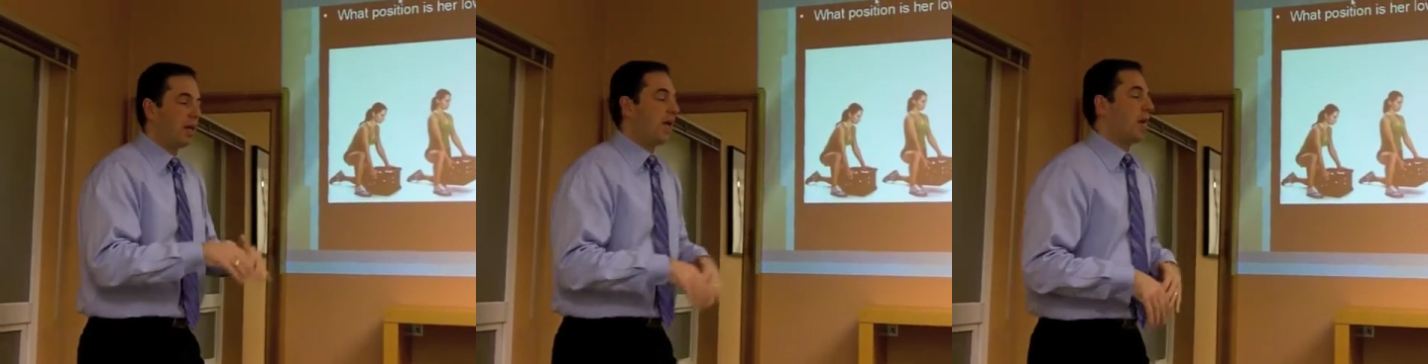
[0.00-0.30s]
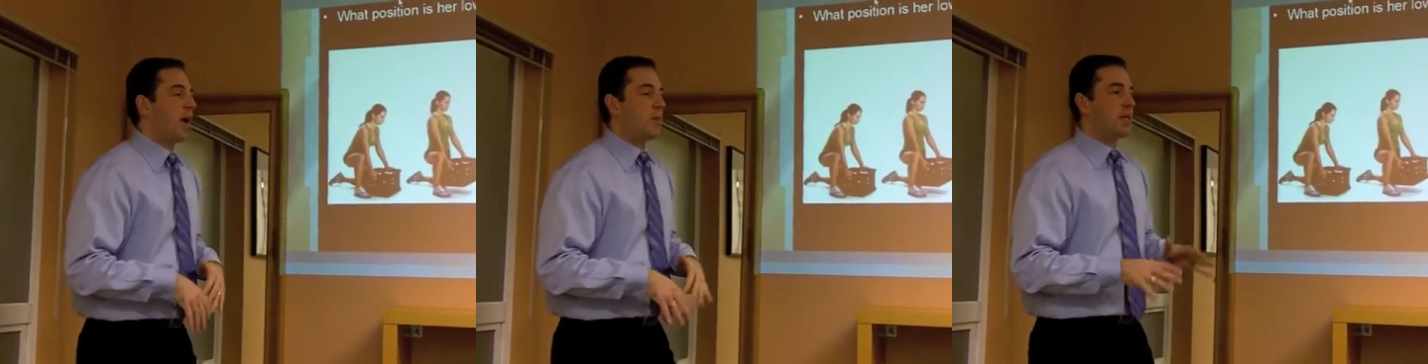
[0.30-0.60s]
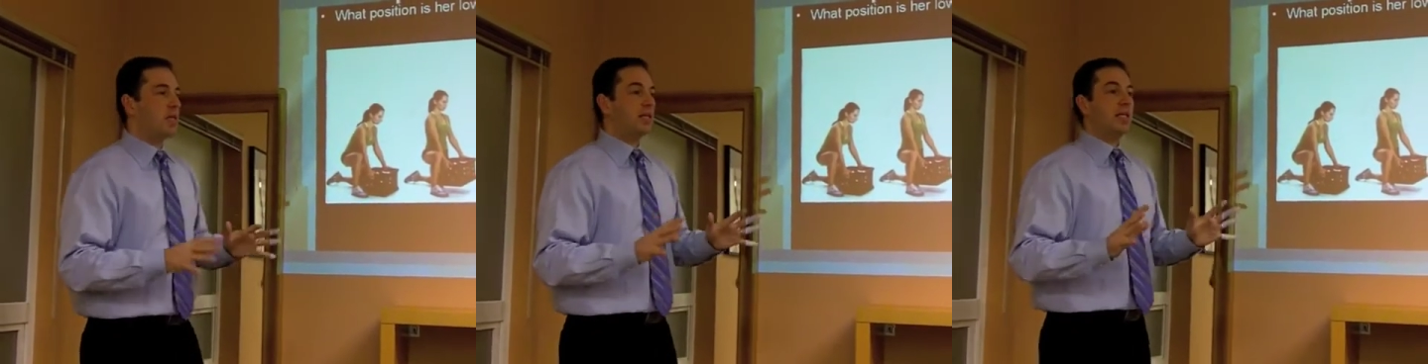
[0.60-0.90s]
And I
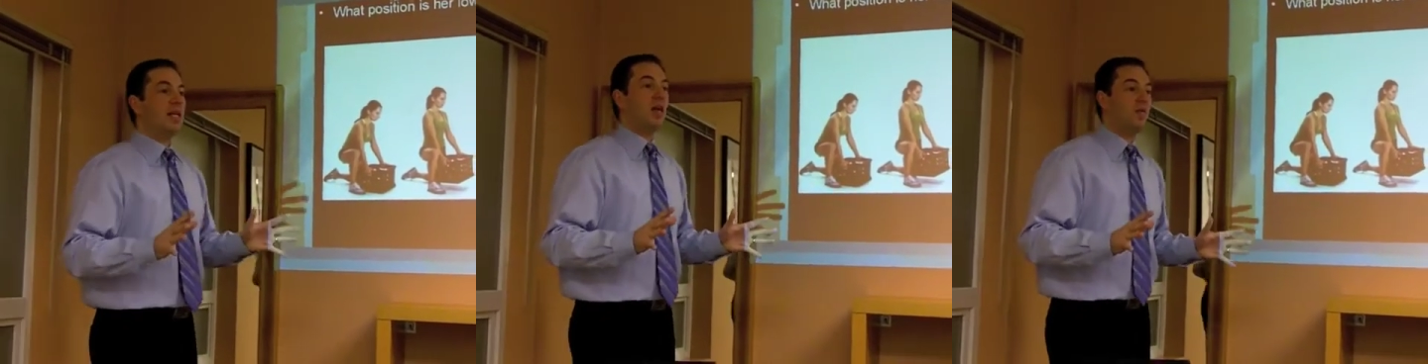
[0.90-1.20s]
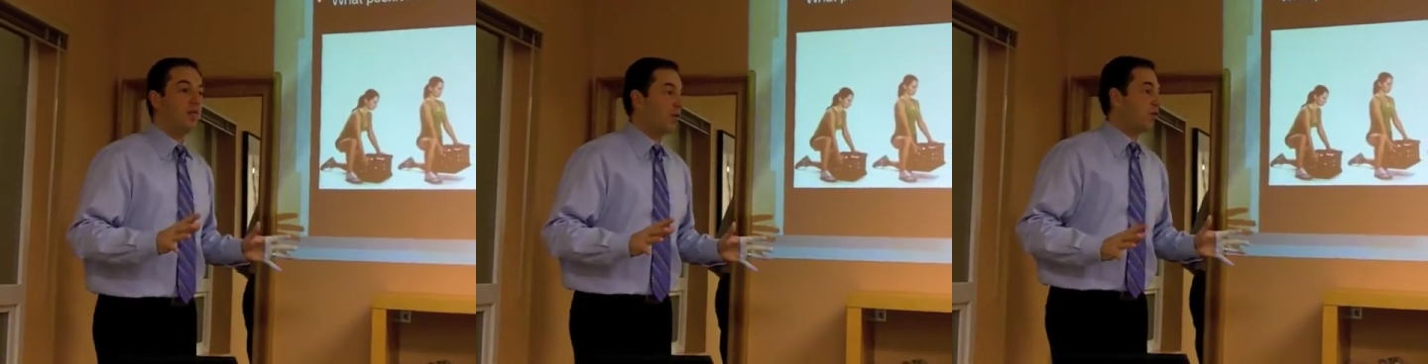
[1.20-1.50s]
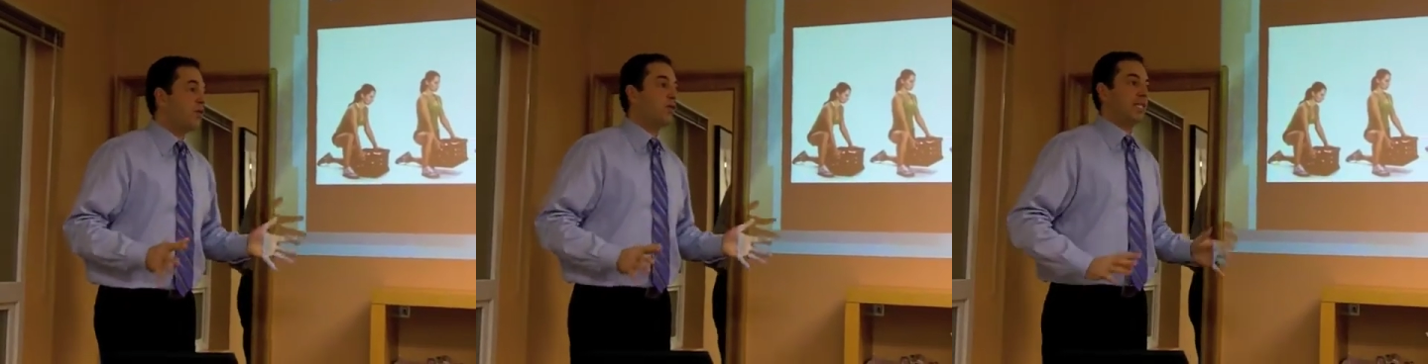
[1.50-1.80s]
mean get up for
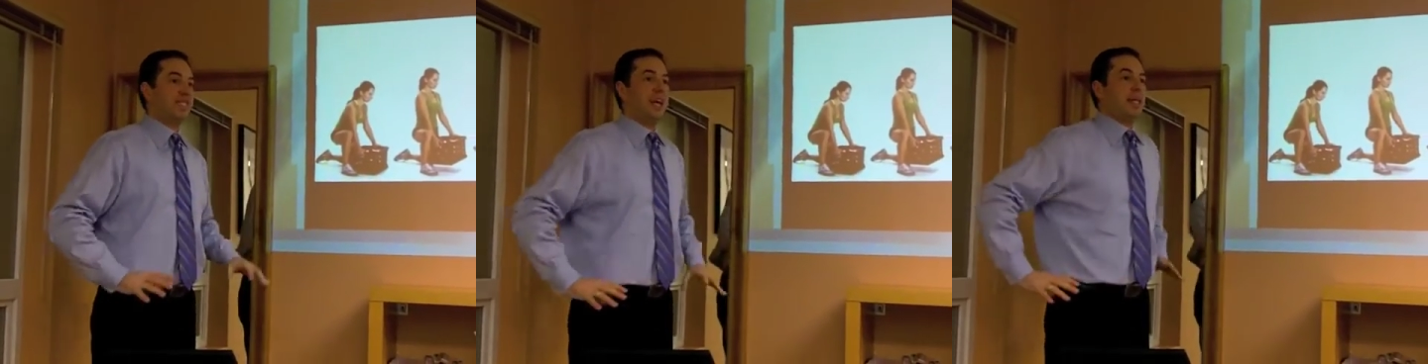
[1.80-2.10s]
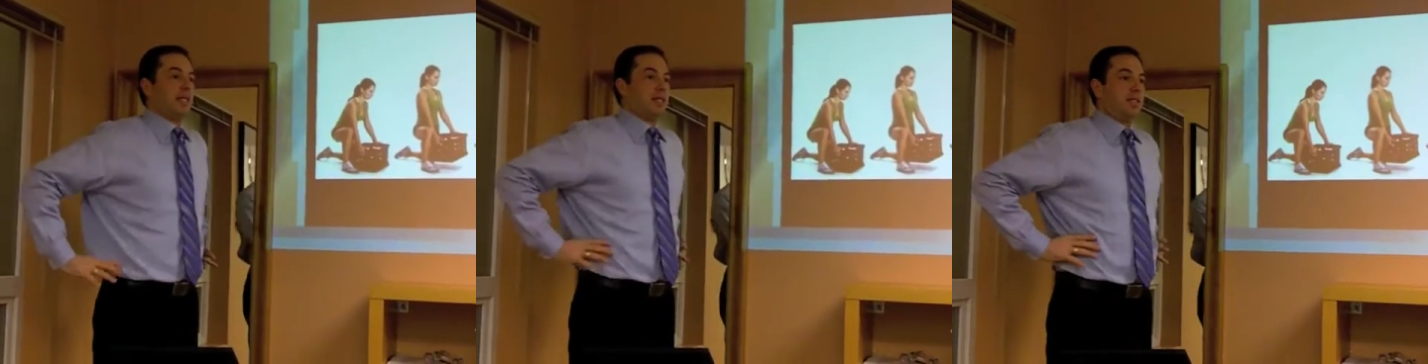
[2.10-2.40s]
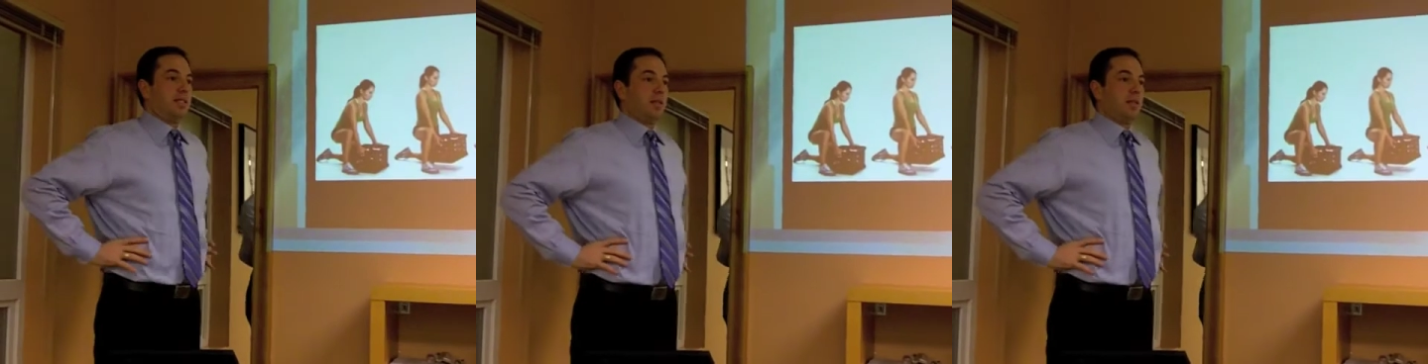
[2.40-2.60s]
30 seconds.